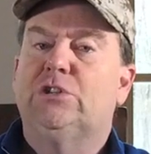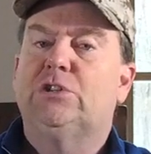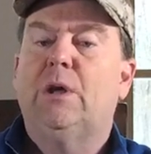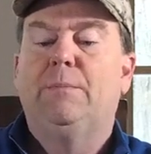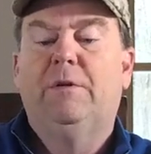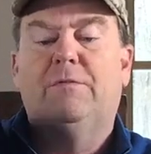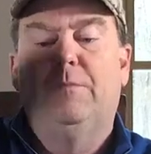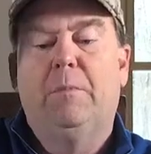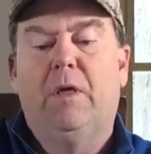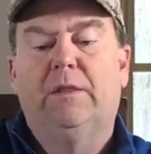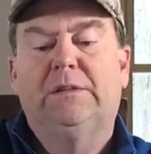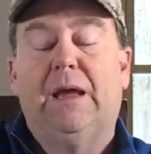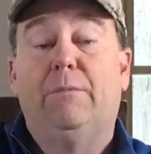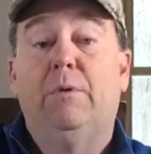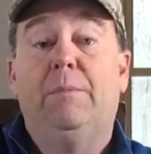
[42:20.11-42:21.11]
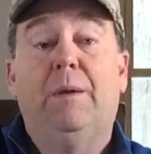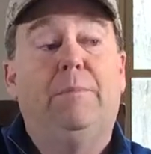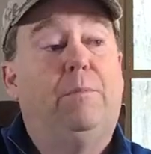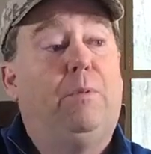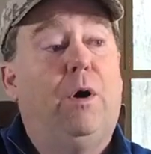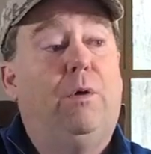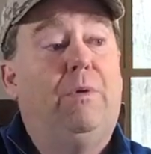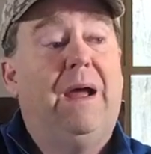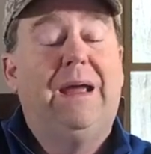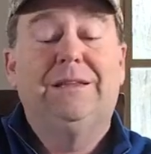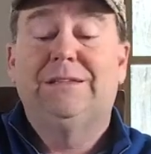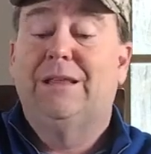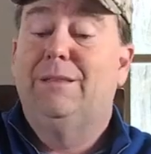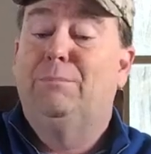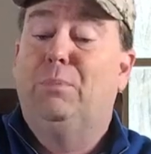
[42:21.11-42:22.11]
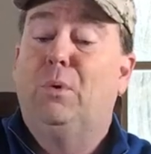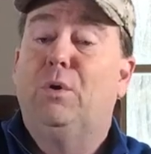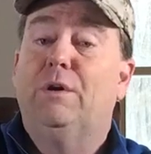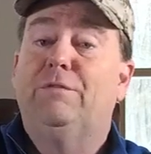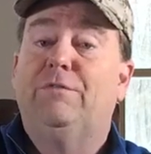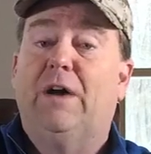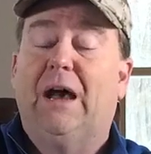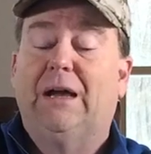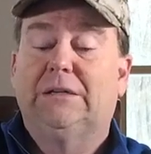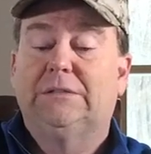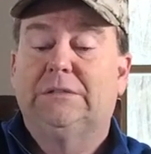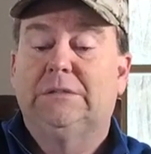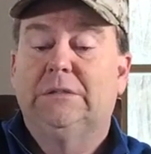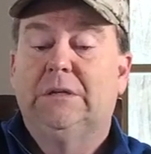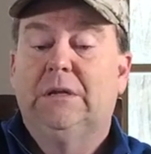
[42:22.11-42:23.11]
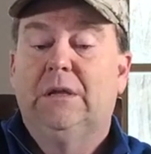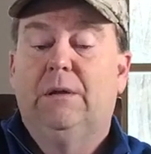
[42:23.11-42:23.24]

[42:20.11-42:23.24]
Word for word: This is coming from all the top. Remember, Paul Ryan's on the board of Fox.